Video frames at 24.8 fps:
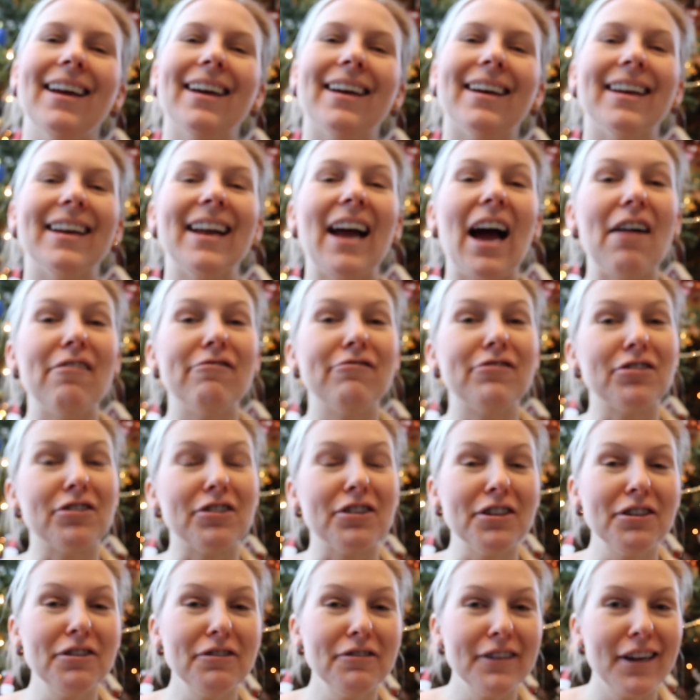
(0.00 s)
Good
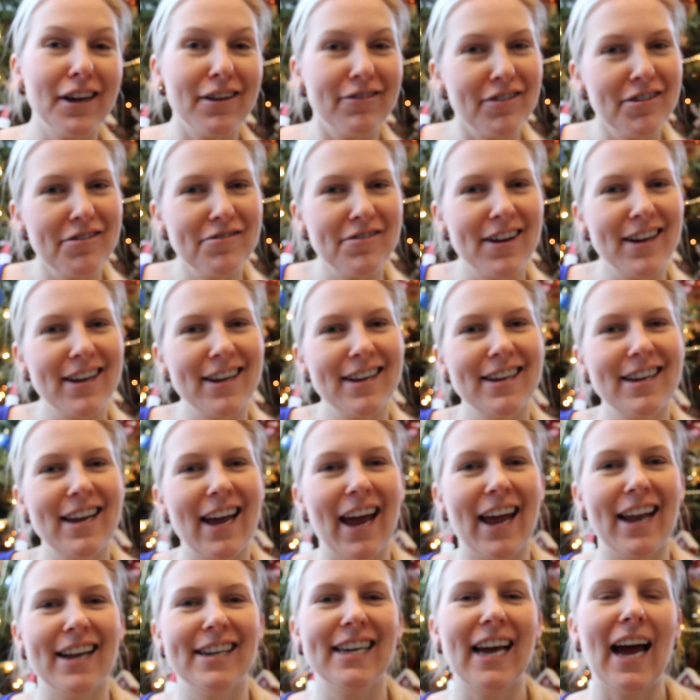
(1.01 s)
afternoon, everyone,
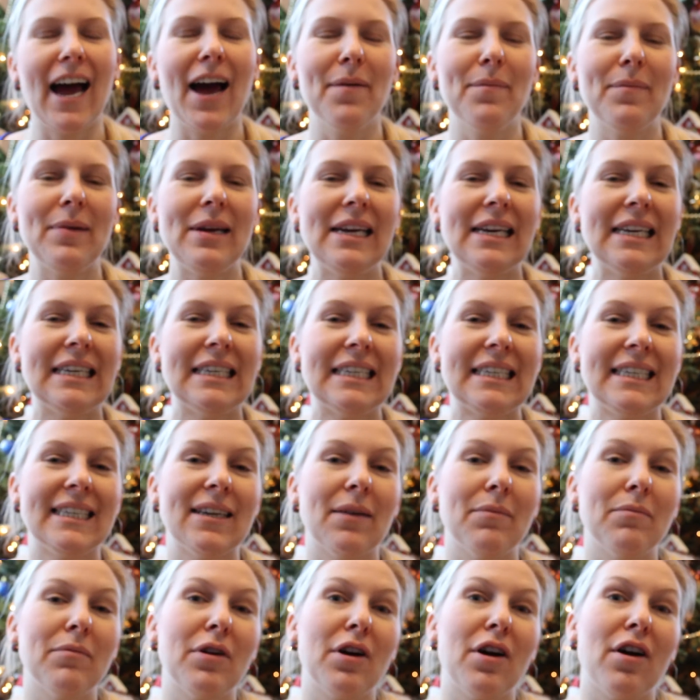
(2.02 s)
and happy
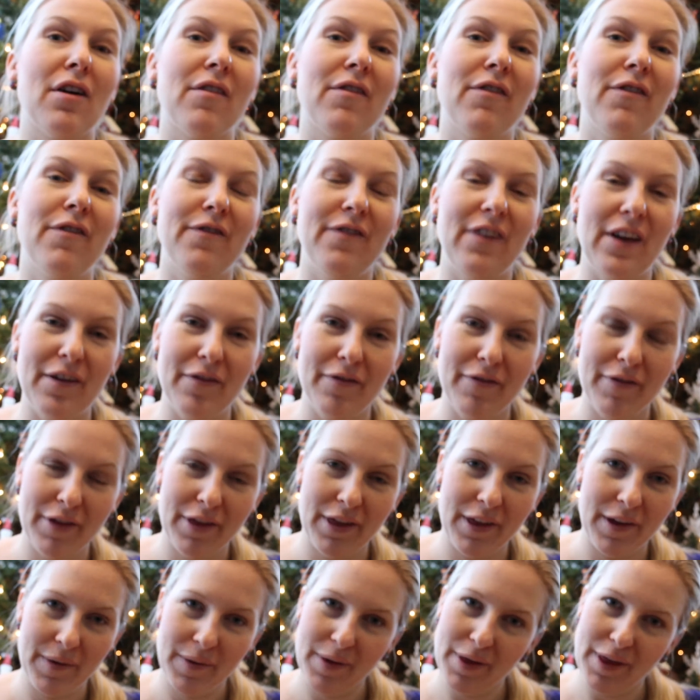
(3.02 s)
December
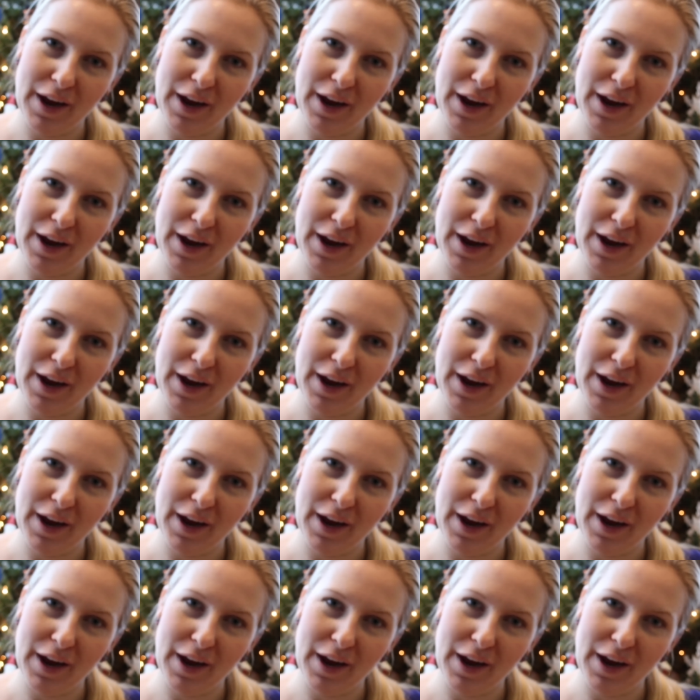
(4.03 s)
5th.